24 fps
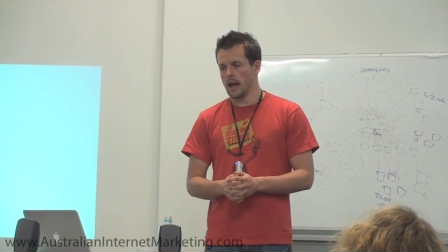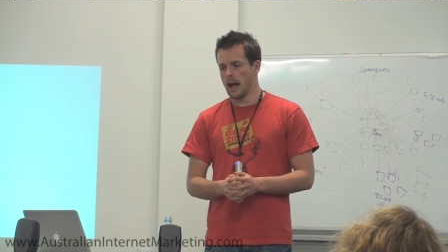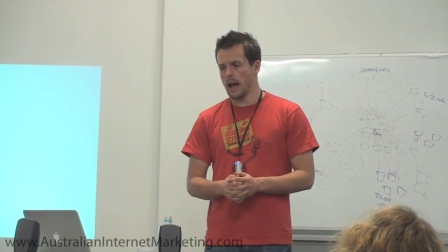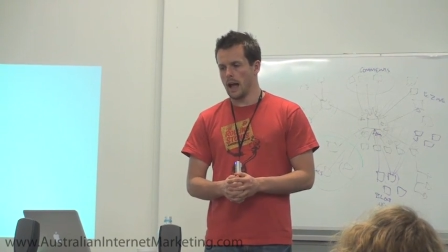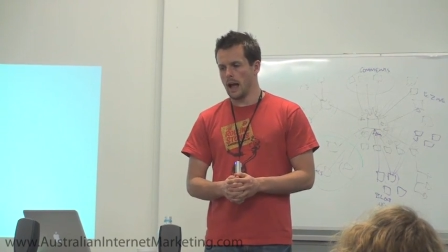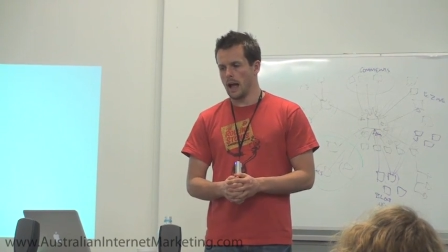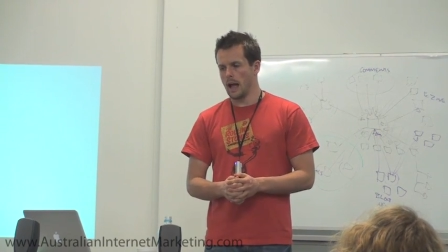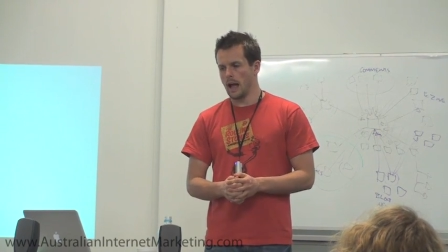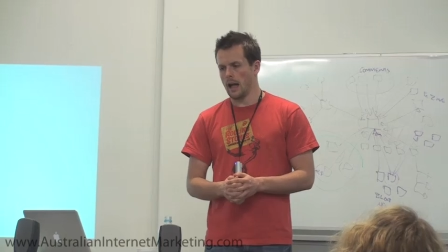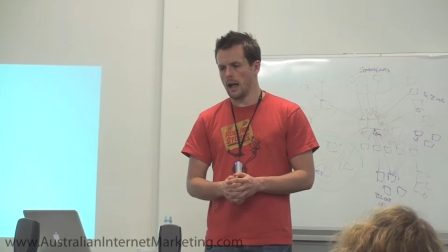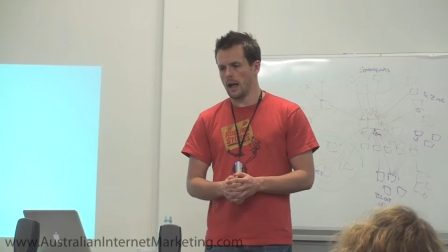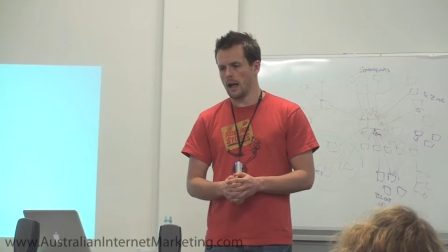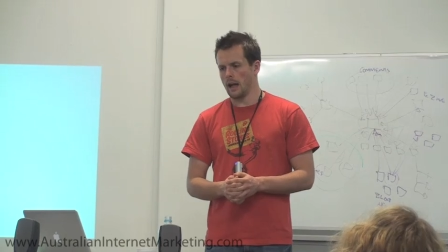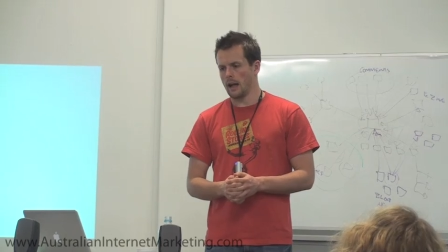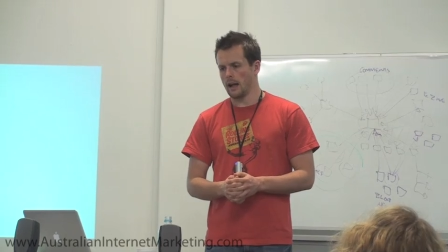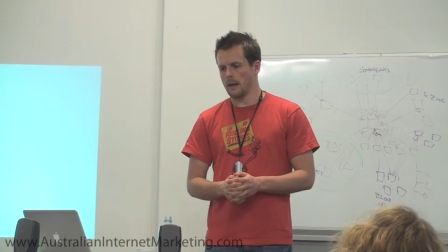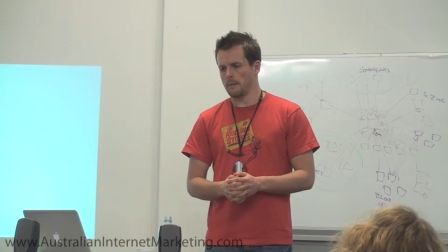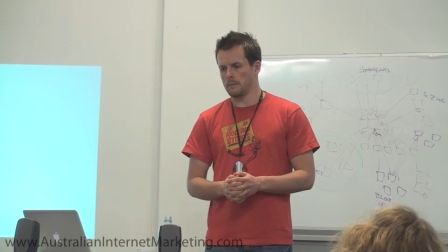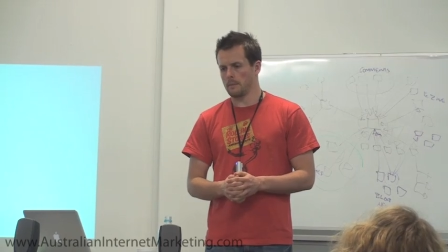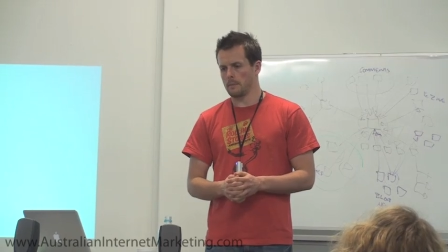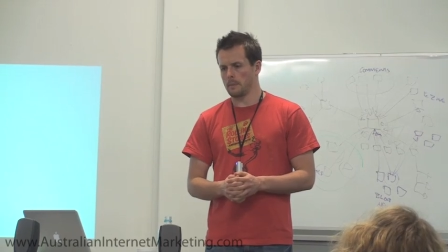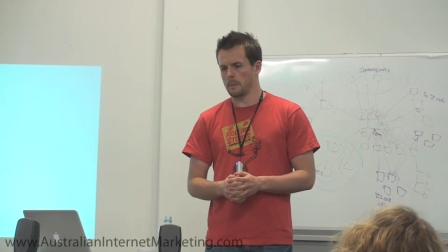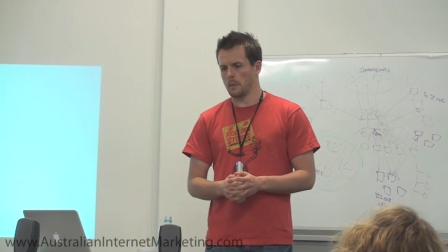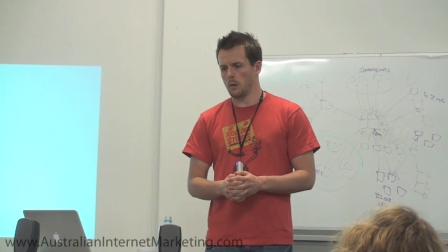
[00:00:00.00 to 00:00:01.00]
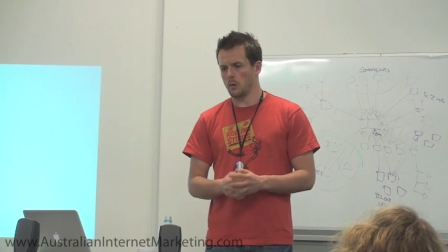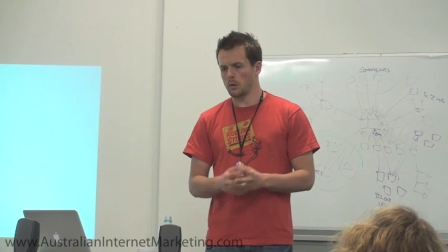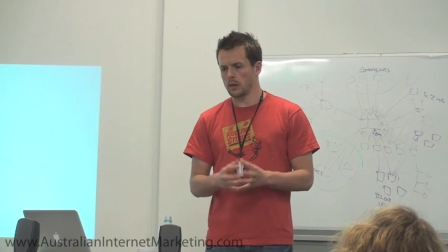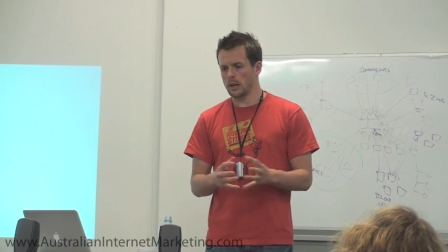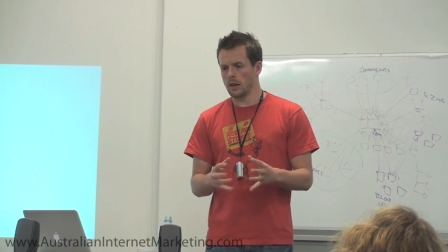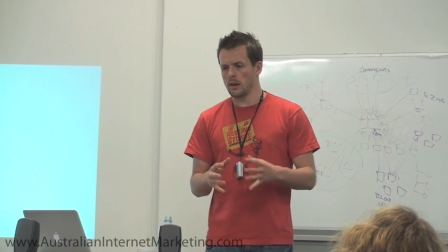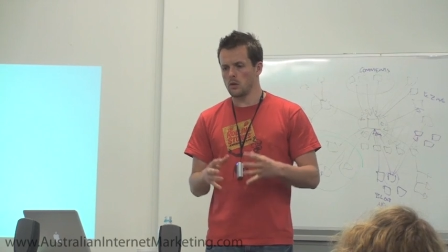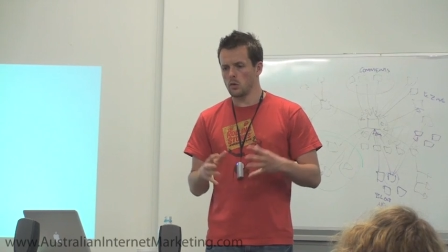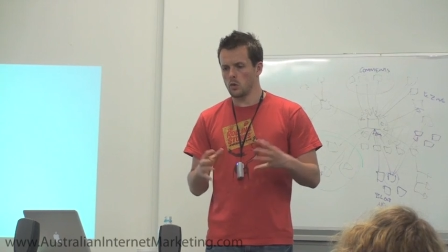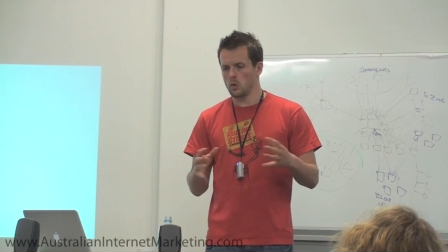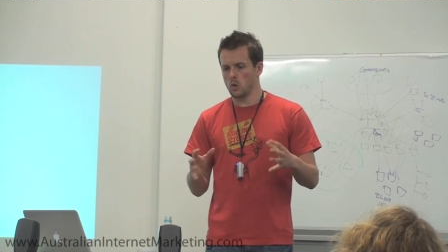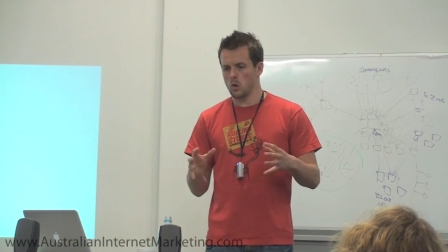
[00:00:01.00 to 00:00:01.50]
um, or,
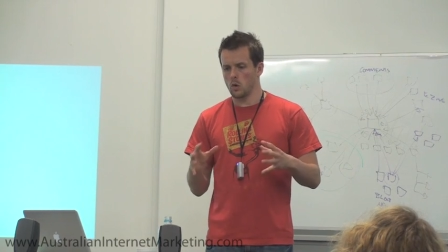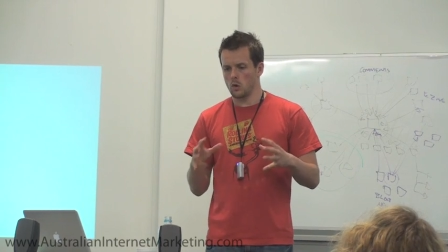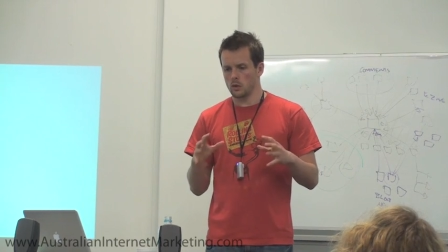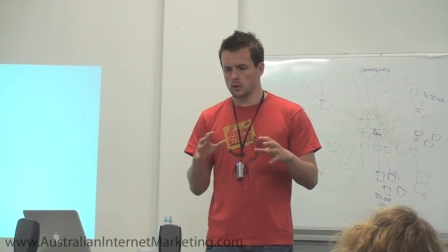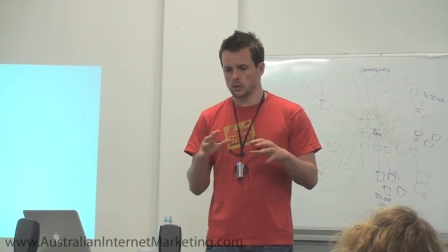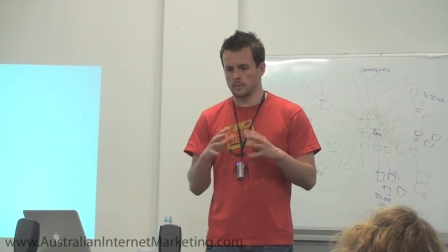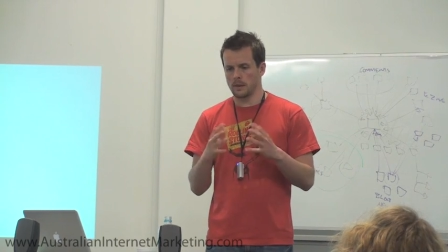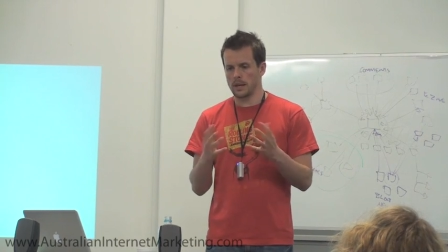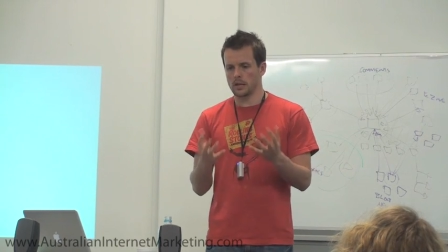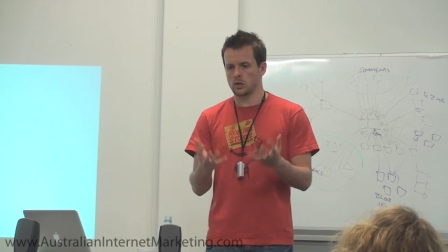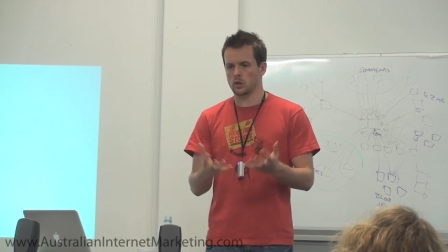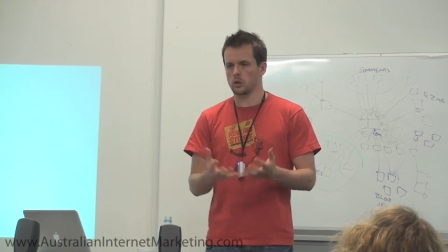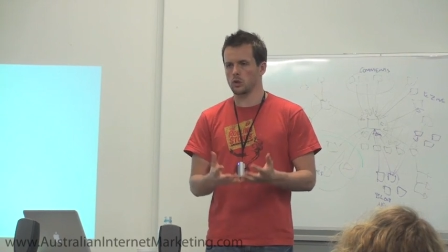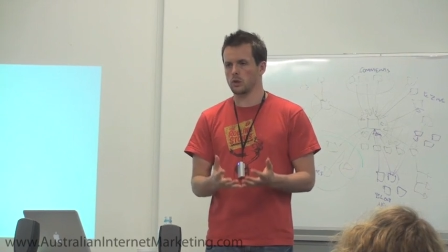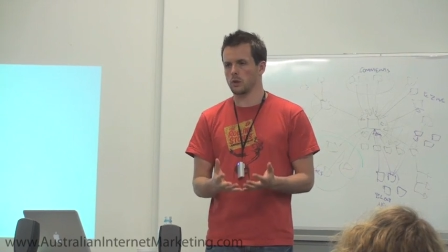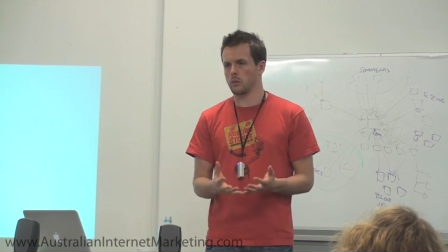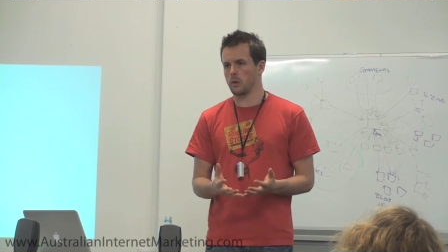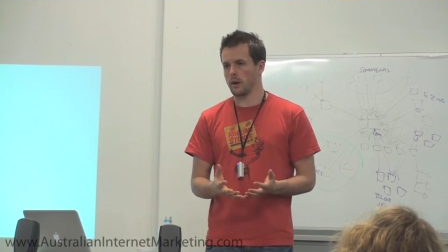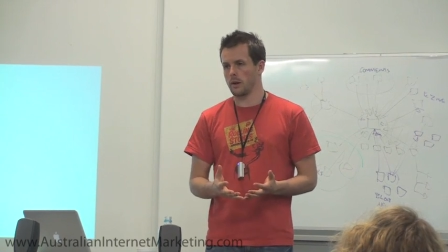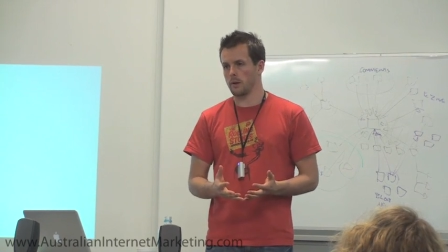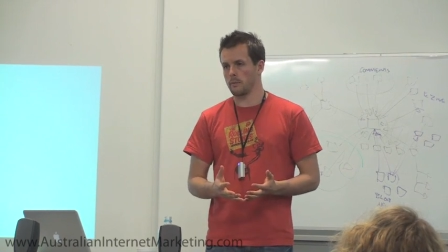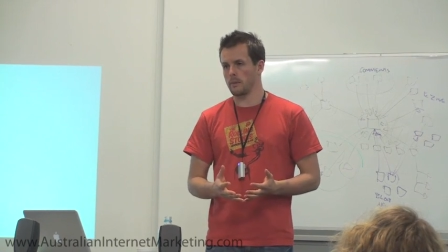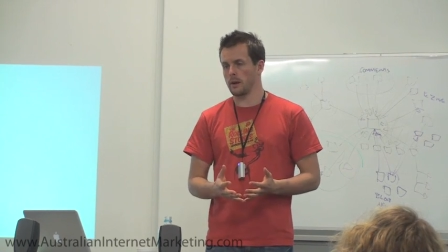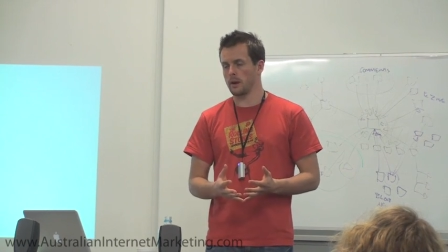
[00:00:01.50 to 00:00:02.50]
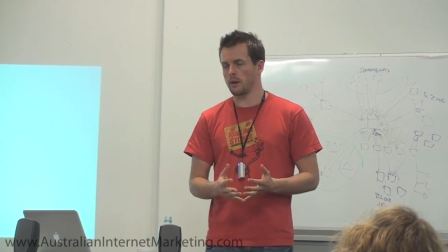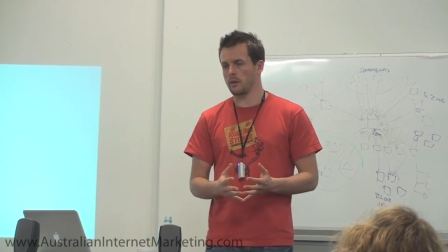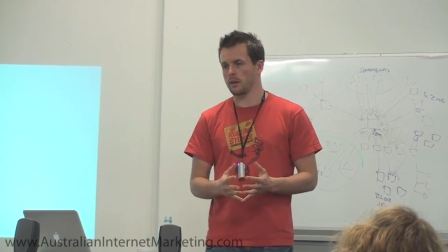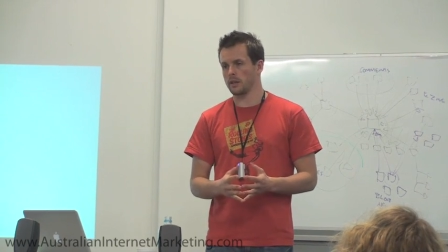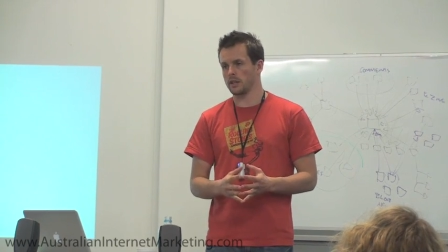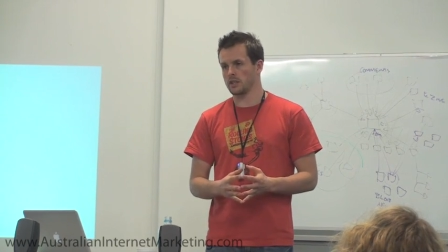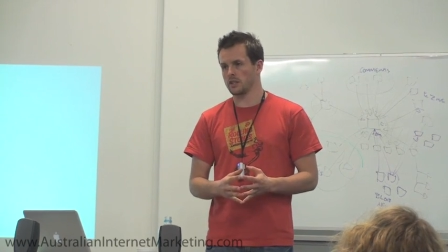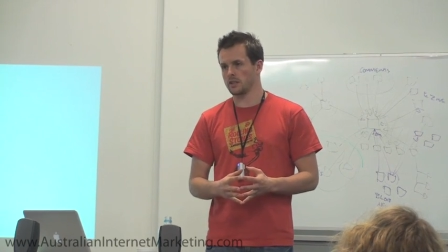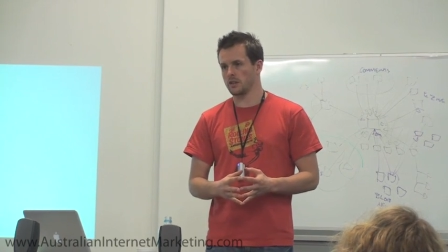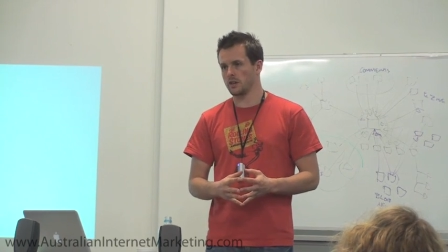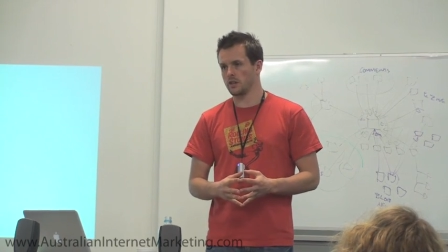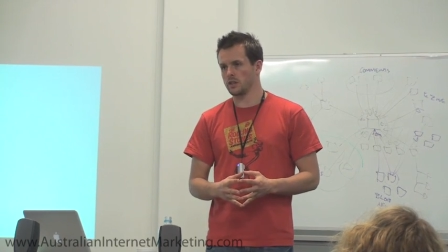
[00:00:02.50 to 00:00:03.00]
or, or, to make sure that we're appearing
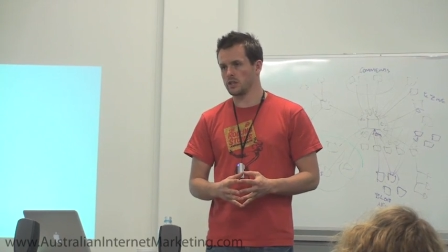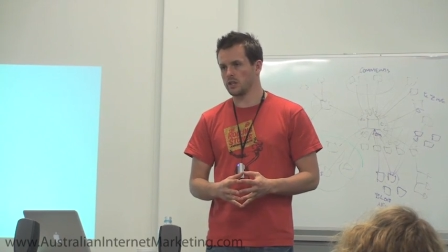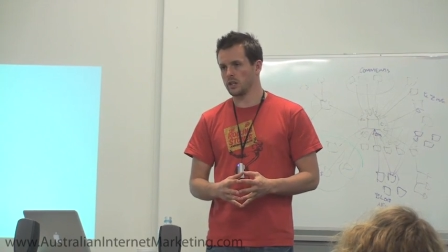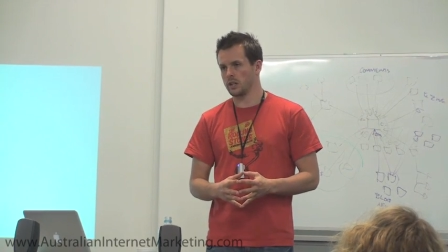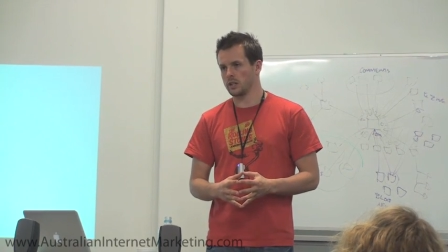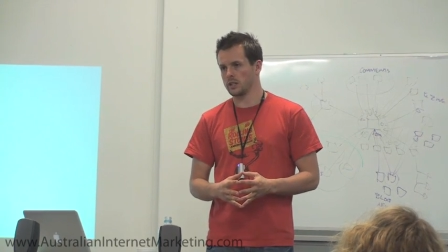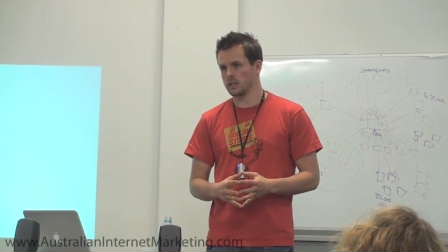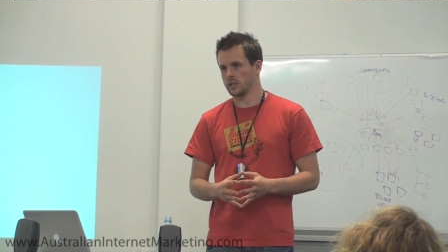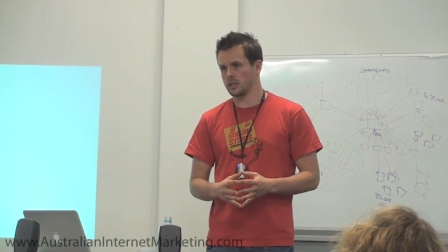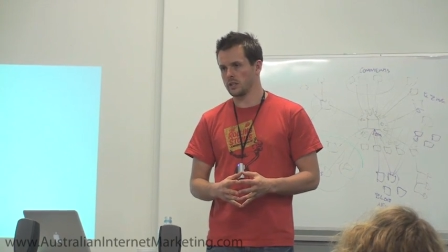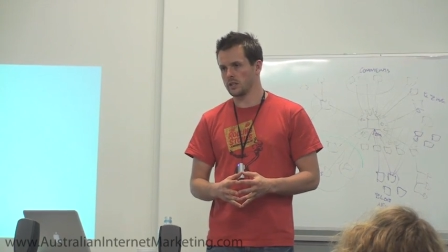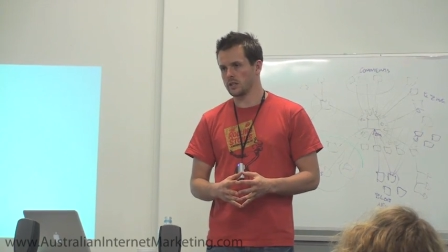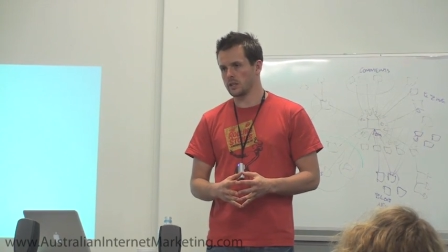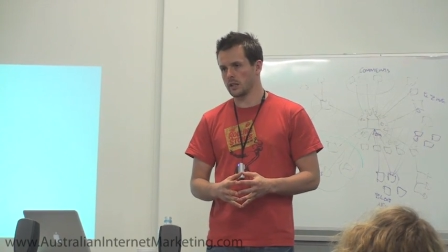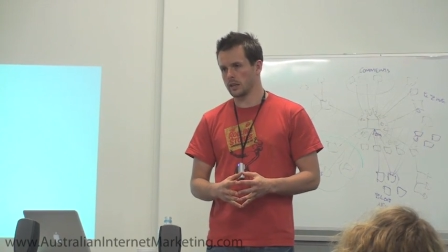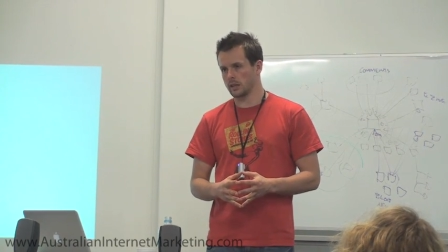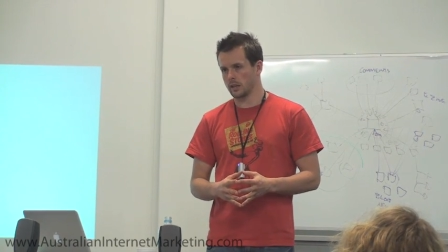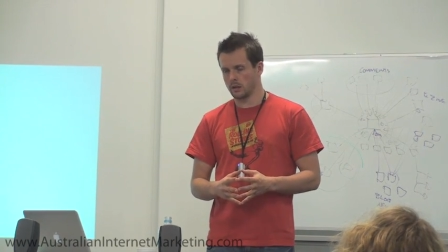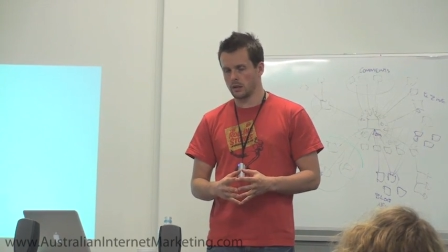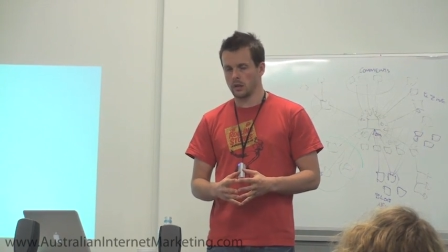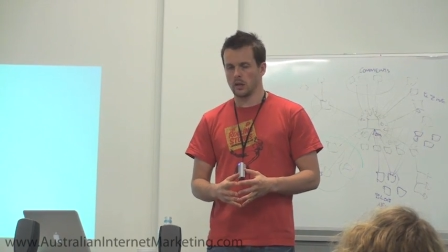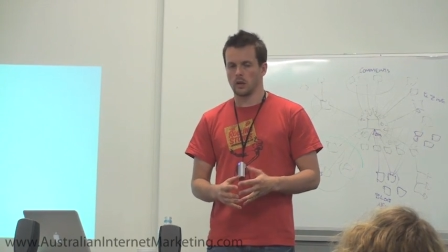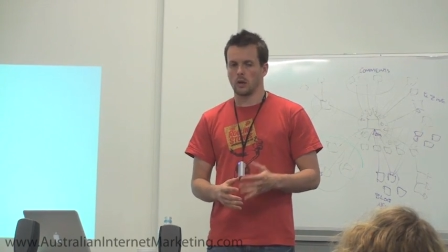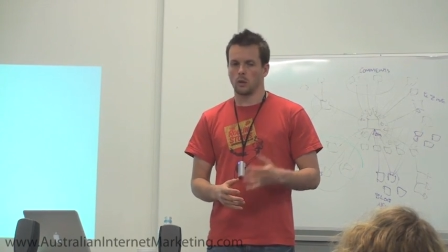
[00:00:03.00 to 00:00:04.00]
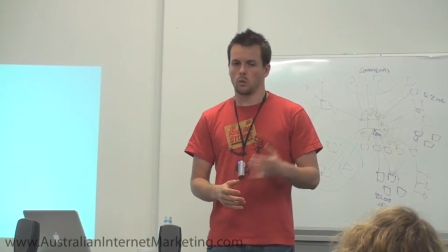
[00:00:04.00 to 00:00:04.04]
in the search engines. Like